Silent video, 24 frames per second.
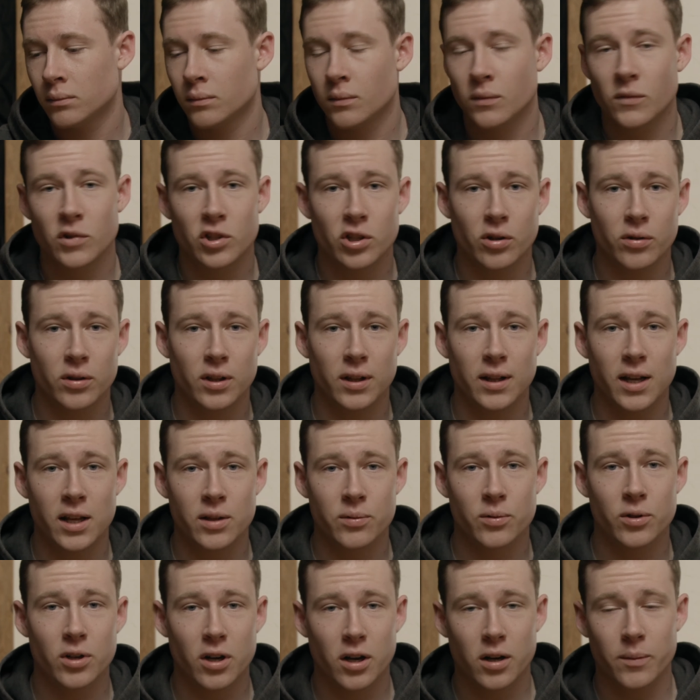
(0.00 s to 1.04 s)
So the
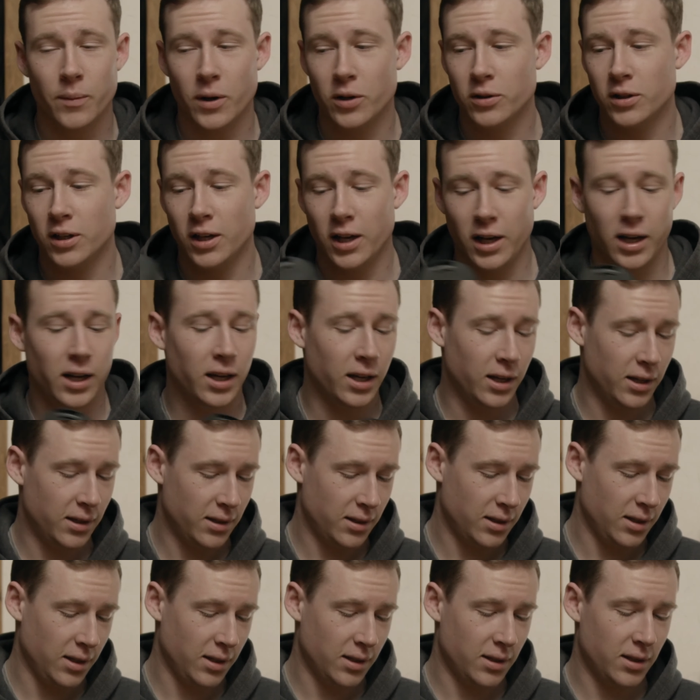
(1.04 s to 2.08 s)
lens we're talking about today
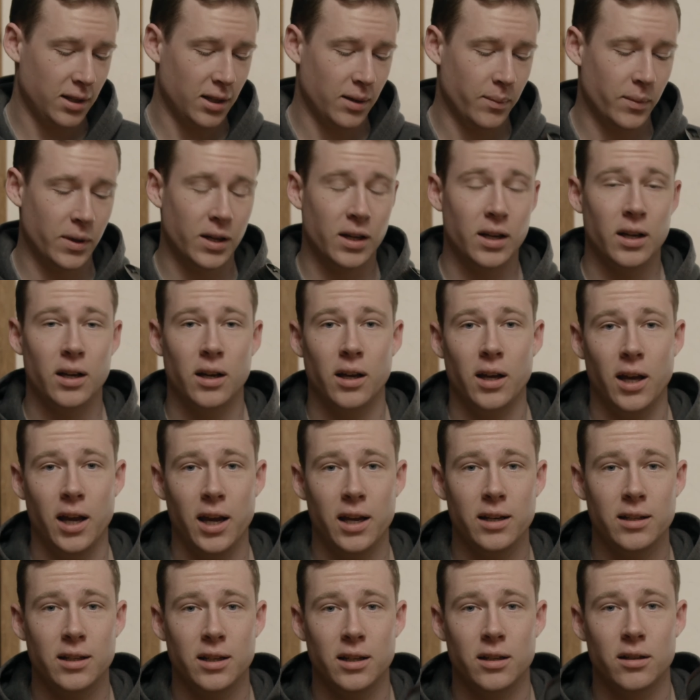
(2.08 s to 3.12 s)
is the Sigma
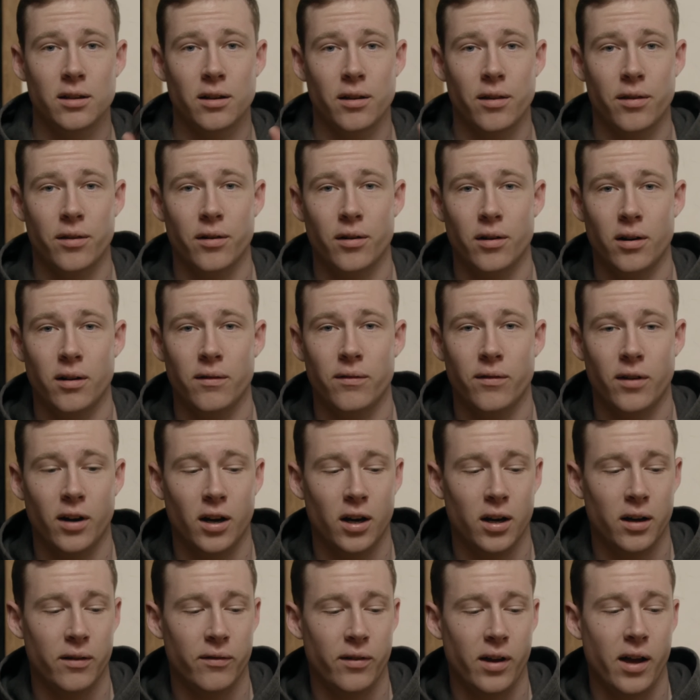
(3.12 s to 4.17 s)

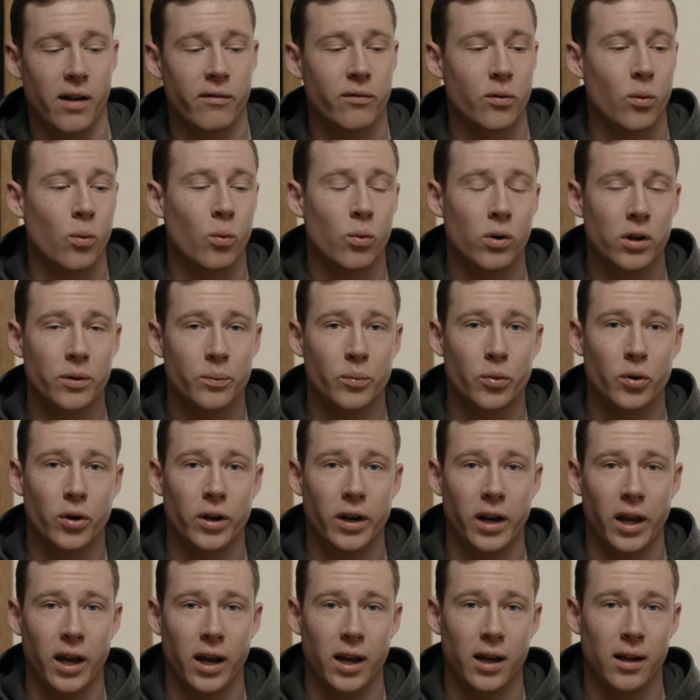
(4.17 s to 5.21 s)
18-35
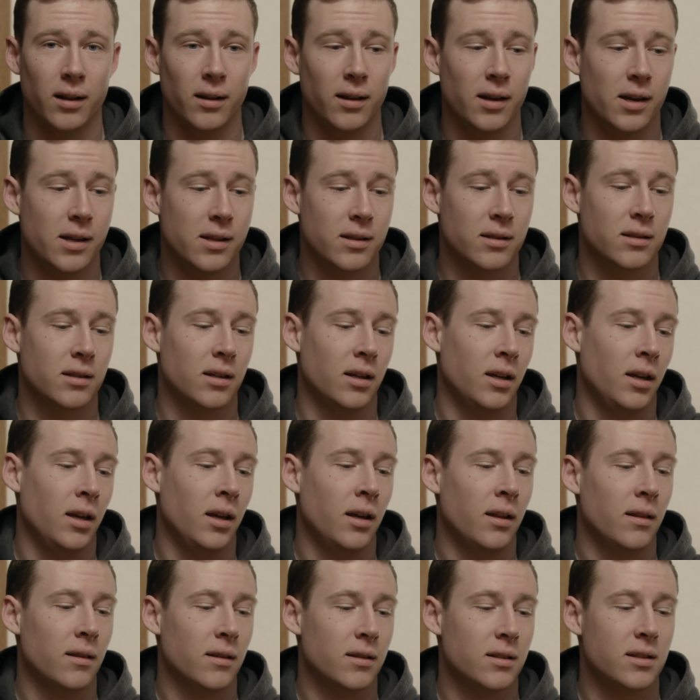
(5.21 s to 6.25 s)
f1.8 lens.
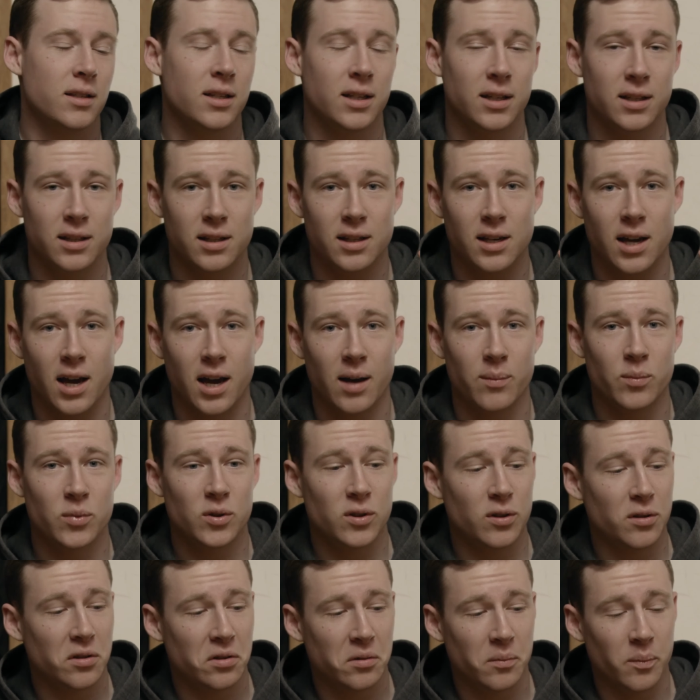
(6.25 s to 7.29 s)
This thing is an
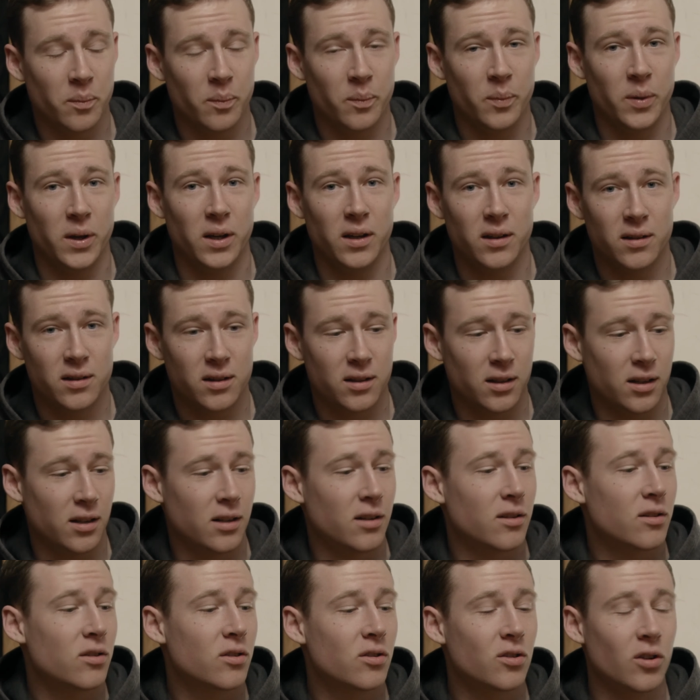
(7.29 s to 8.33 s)
absolute beast
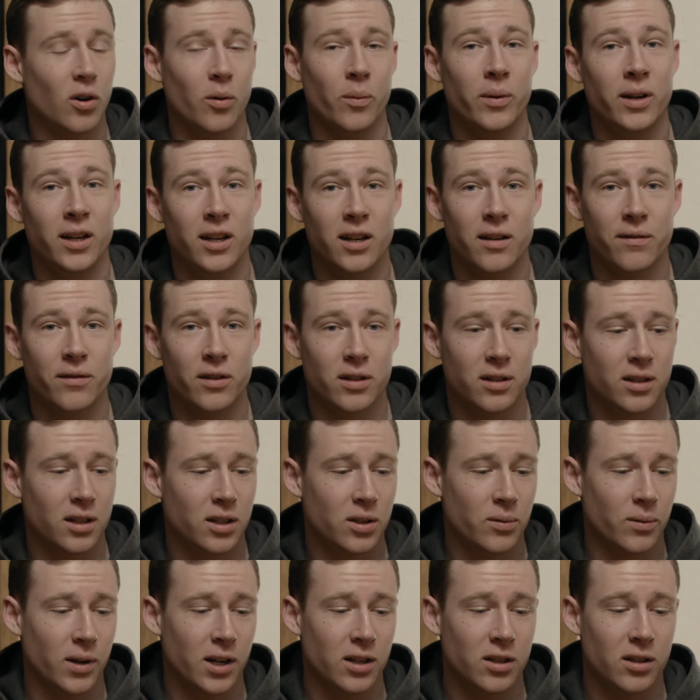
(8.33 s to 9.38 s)
in so many different
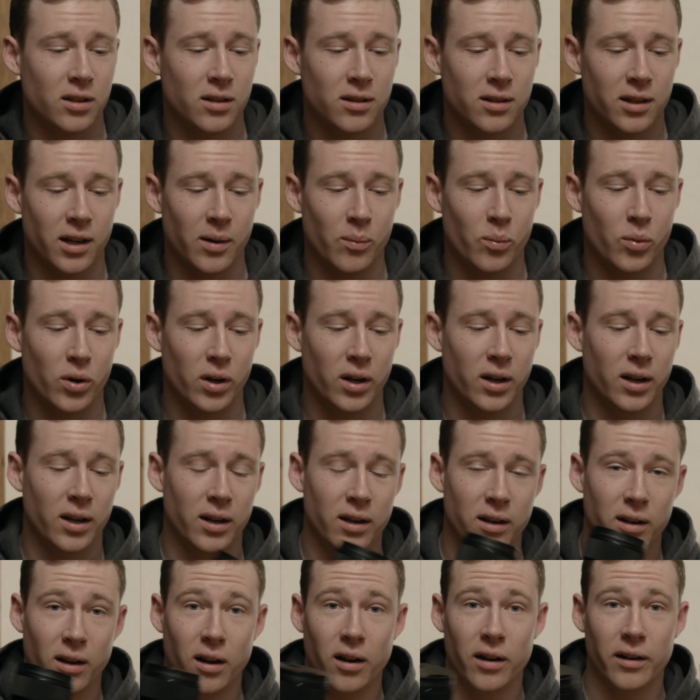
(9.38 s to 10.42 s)
situations. I bring it
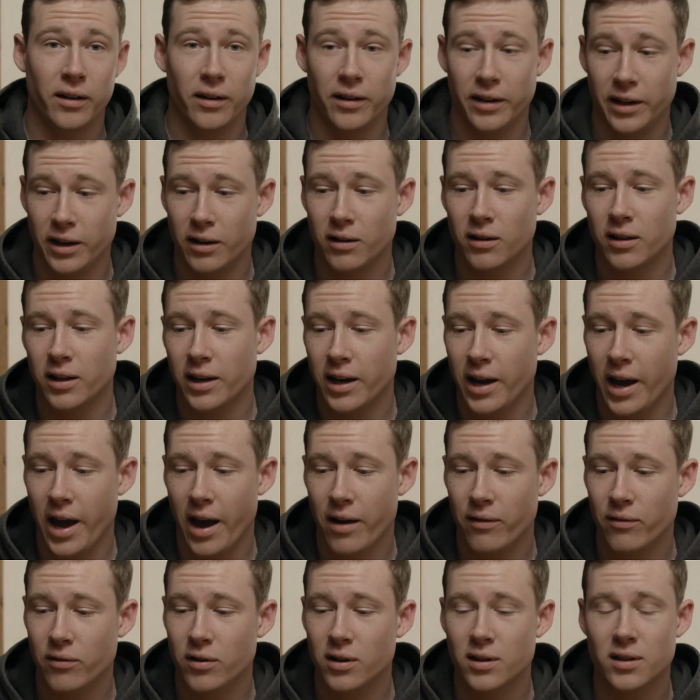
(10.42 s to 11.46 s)
on nearly
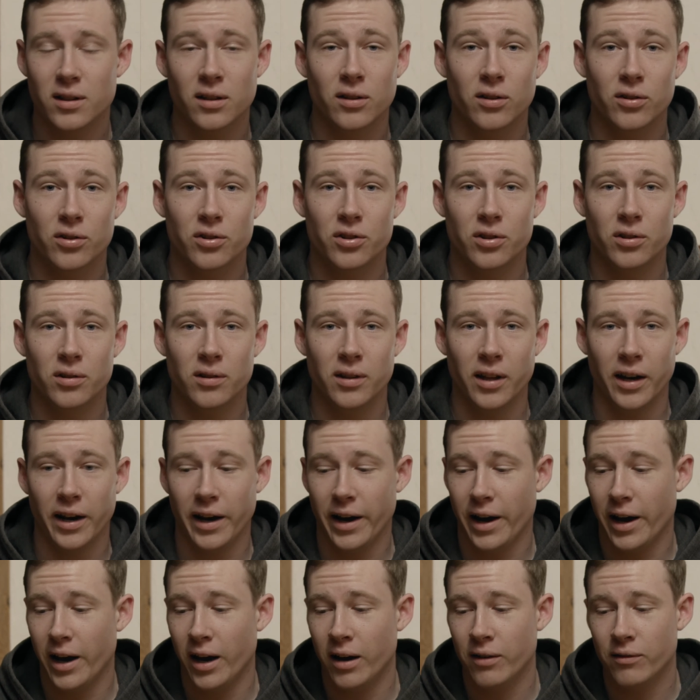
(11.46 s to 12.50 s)
every single shoot that
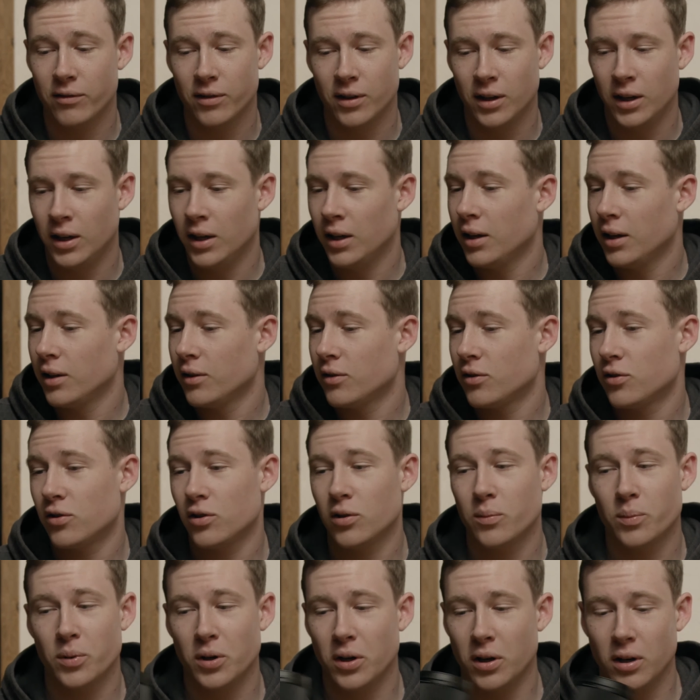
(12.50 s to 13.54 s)
I have.
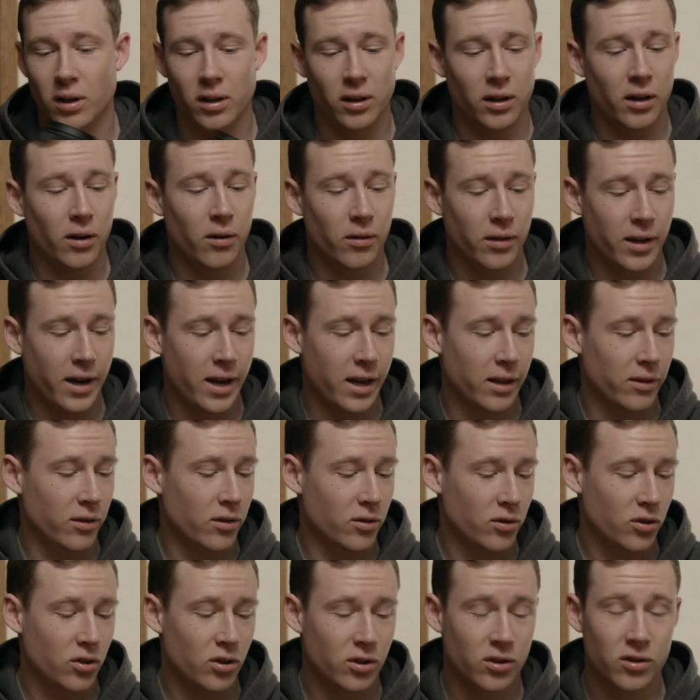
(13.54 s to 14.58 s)
Super good in low light.
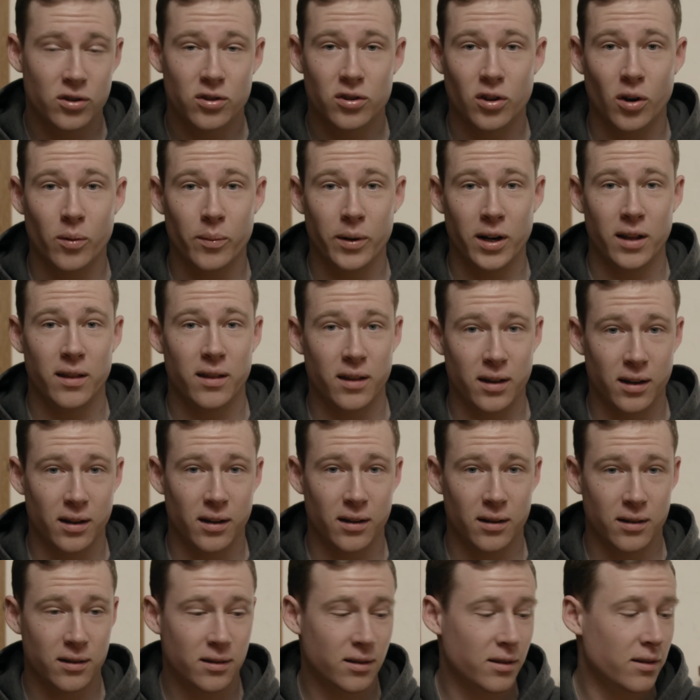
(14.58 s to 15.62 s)
There's just so many
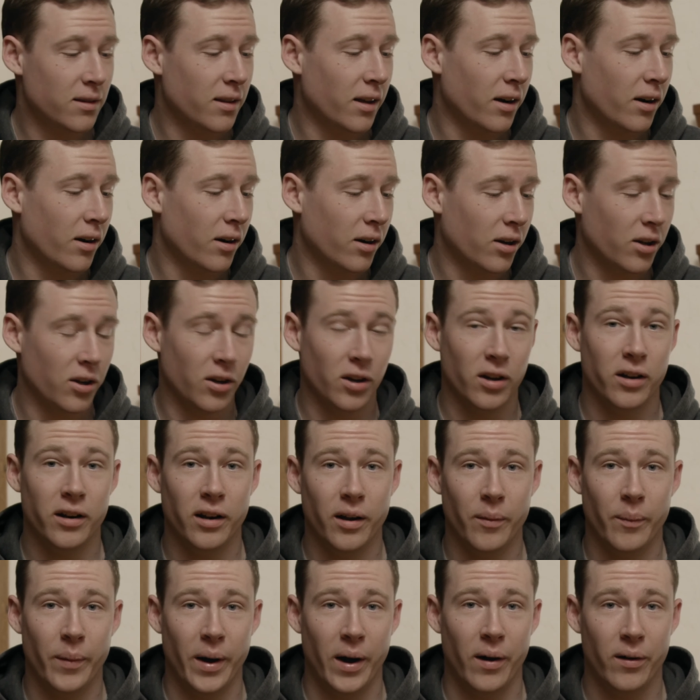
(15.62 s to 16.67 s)
things that are good
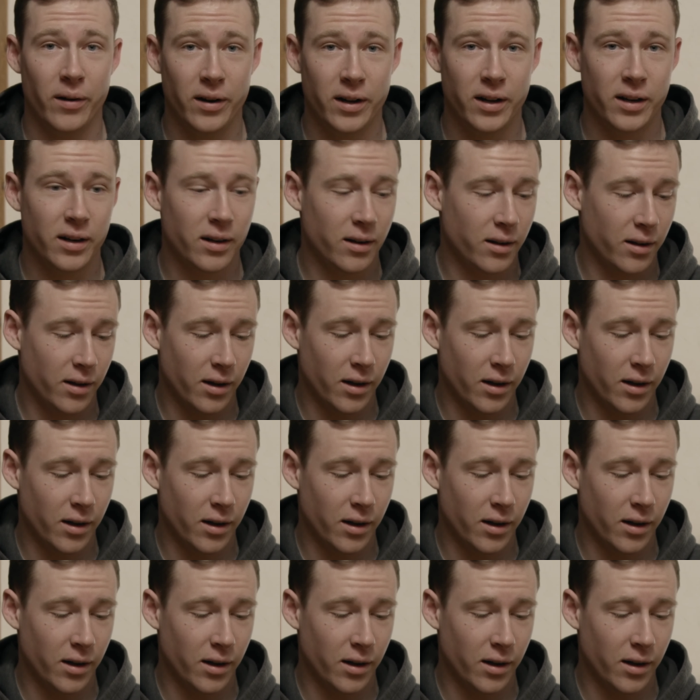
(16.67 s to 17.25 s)
about it.